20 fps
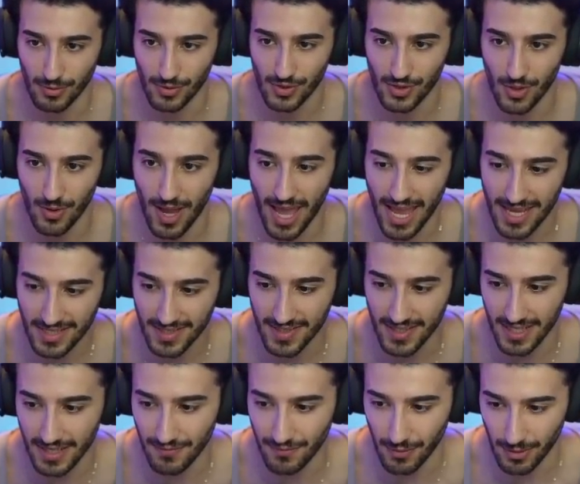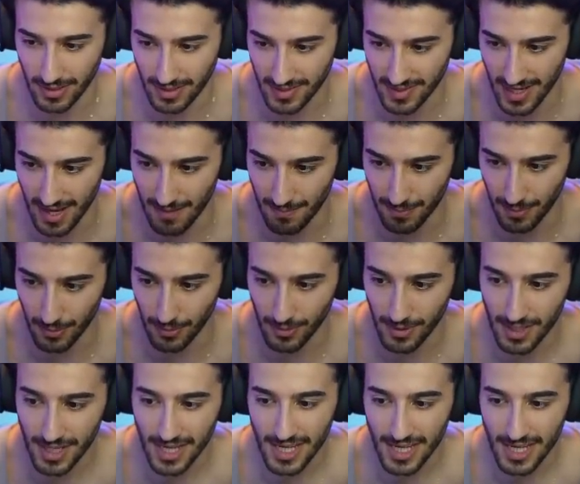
So Eze, for example,